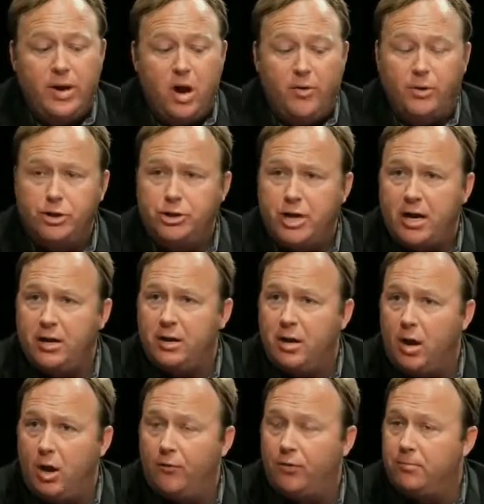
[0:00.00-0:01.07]
We know their stated
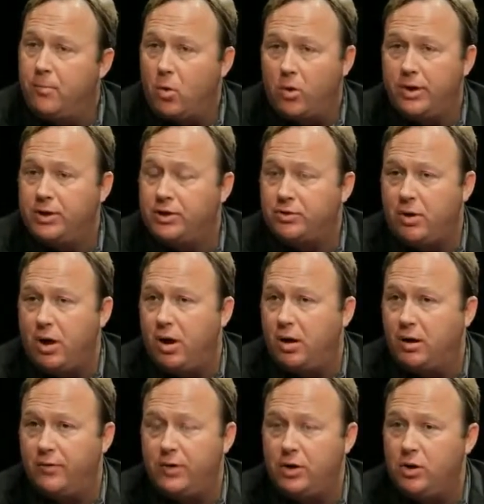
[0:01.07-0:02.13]
goal from Maurice
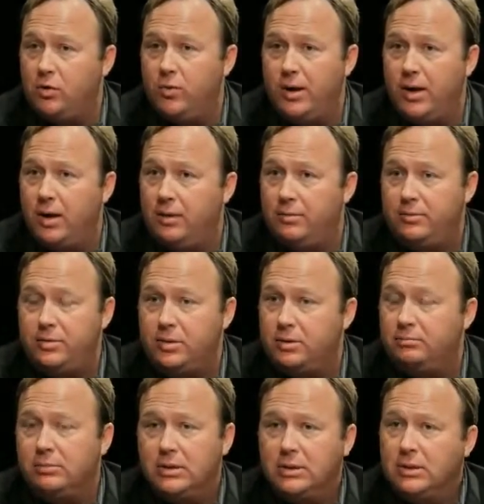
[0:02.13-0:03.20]
Strong to the UN
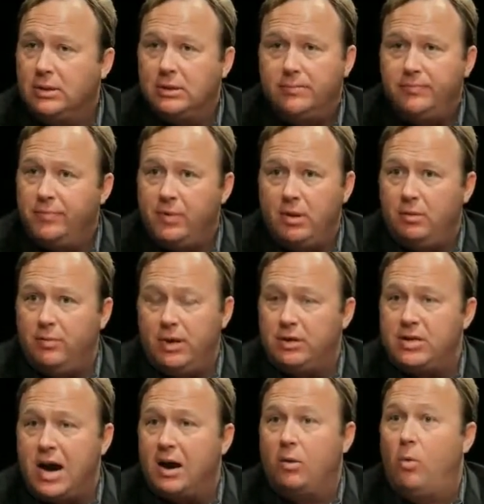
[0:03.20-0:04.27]
to the
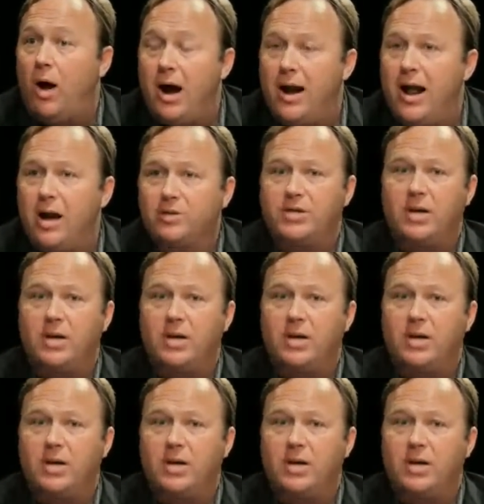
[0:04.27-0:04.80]
entire White